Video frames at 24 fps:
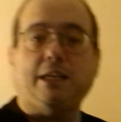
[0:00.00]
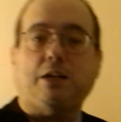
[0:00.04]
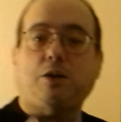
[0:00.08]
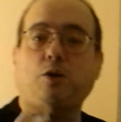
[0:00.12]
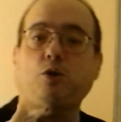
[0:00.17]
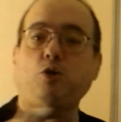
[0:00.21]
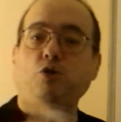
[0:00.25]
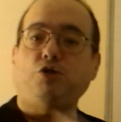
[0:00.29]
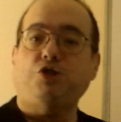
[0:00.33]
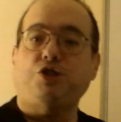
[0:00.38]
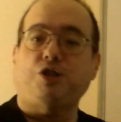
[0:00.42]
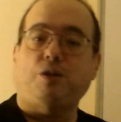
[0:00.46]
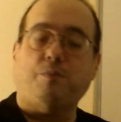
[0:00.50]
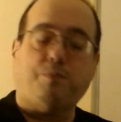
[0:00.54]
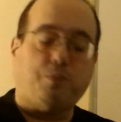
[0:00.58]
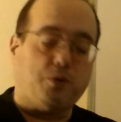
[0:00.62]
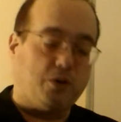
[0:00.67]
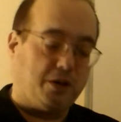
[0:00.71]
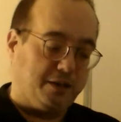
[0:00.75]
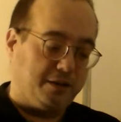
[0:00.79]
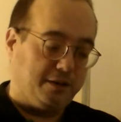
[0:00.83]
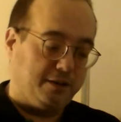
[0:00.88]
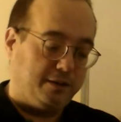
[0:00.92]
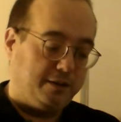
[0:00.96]
the crucial
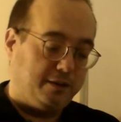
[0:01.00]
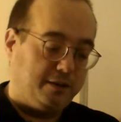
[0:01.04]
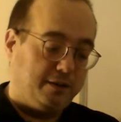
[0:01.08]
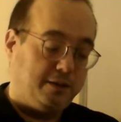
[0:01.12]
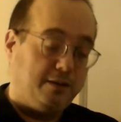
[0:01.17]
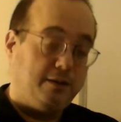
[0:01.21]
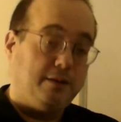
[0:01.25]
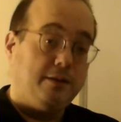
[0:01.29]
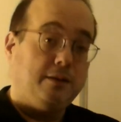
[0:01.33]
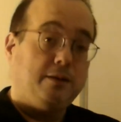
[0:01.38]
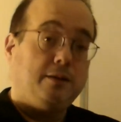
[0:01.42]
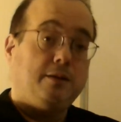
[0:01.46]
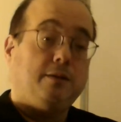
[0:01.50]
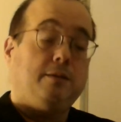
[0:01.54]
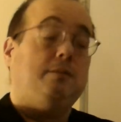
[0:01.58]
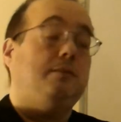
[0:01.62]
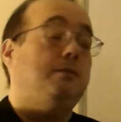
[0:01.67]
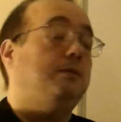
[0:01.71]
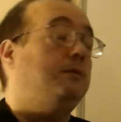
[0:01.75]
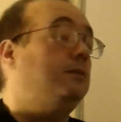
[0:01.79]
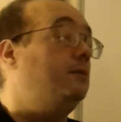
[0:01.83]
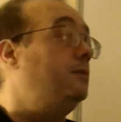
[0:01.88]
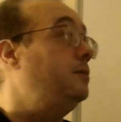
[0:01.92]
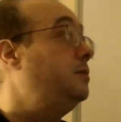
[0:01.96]
point.
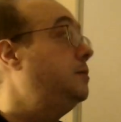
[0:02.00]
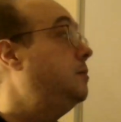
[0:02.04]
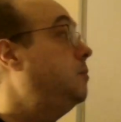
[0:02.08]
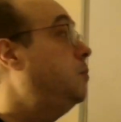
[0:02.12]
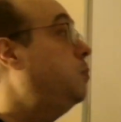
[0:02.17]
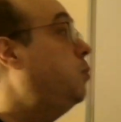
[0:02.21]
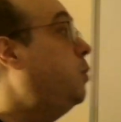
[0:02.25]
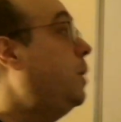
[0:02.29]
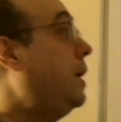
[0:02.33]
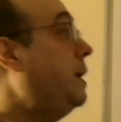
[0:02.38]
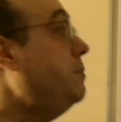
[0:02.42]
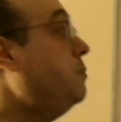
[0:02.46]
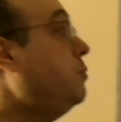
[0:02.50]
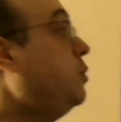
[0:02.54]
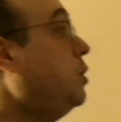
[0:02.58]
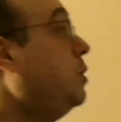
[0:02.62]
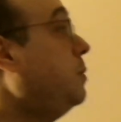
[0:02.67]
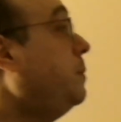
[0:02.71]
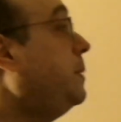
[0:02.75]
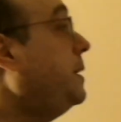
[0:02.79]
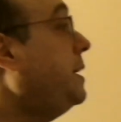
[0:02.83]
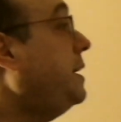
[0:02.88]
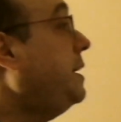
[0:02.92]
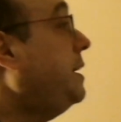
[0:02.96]
When
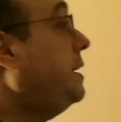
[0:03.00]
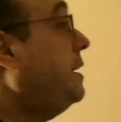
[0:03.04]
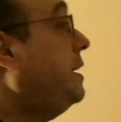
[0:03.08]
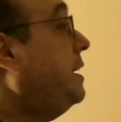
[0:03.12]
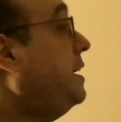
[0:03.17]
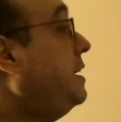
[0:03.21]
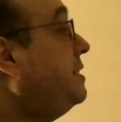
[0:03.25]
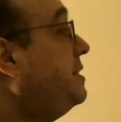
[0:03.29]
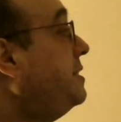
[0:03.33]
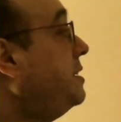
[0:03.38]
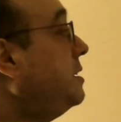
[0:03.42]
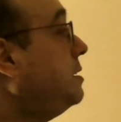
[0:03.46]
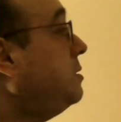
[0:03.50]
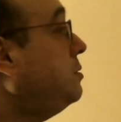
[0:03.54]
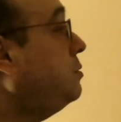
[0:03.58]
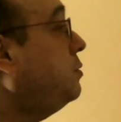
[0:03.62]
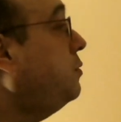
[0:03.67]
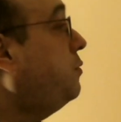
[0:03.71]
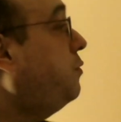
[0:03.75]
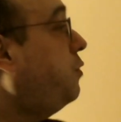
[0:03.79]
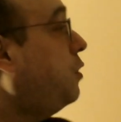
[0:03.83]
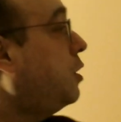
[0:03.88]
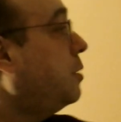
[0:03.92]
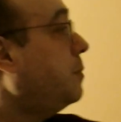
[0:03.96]
will be easier
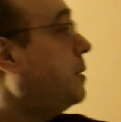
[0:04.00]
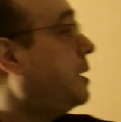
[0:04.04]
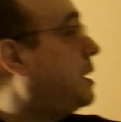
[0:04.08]
to form